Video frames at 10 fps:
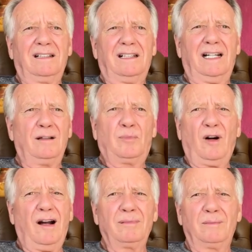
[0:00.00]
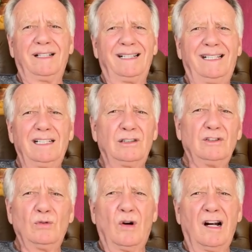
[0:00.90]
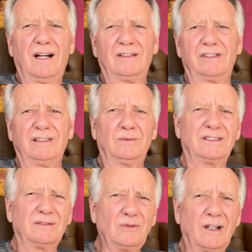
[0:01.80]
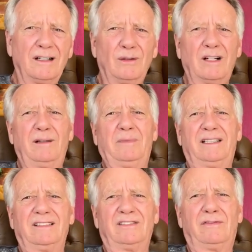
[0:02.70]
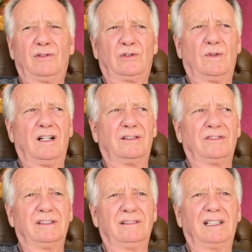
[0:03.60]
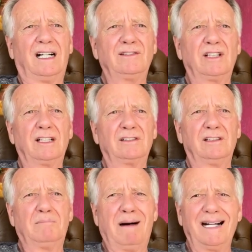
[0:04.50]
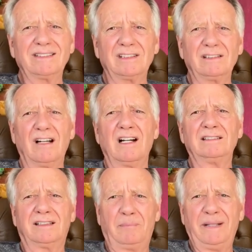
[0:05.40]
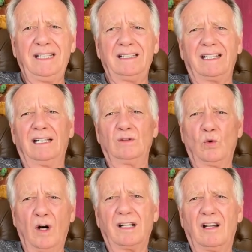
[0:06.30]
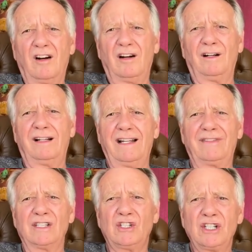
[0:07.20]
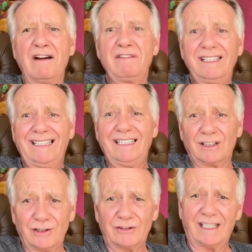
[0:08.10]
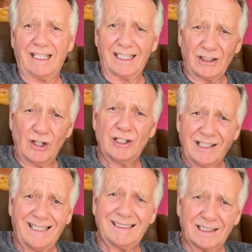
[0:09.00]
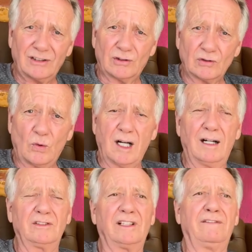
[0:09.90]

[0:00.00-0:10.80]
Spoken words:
I had a problem and I needed new wires and it wasn't running right because of those wires. And I checked in Mazatlan, Tepic, and Guadalajara at the Chevy dealers and I could not get those wires.